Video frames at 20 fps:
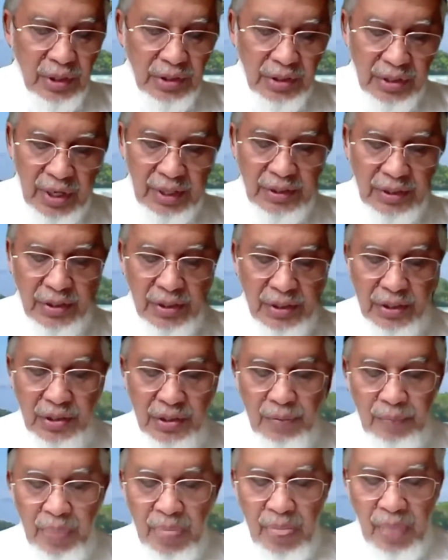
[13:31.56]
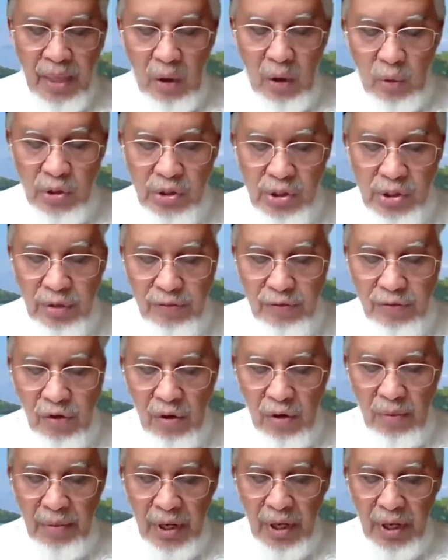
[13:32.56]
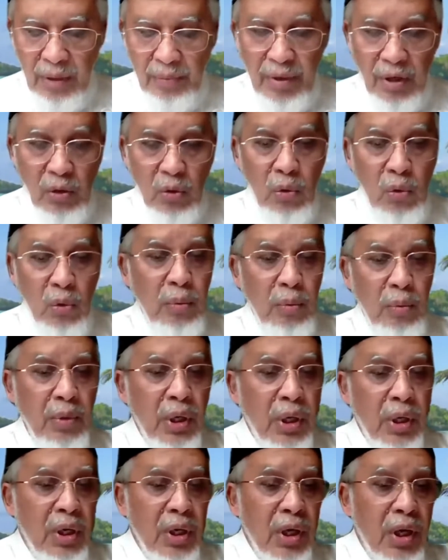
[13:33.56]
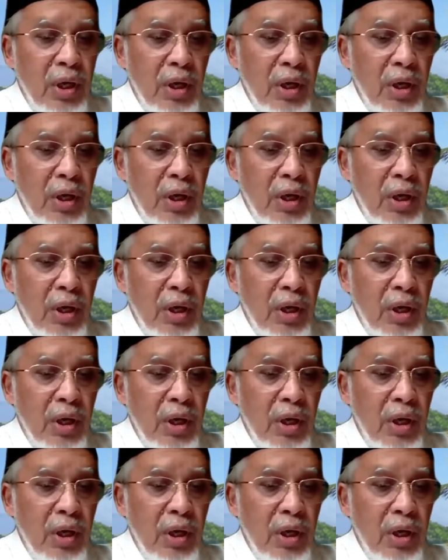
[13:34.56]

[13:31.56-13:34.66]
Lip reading: sciences. I was informed by Al-Marhum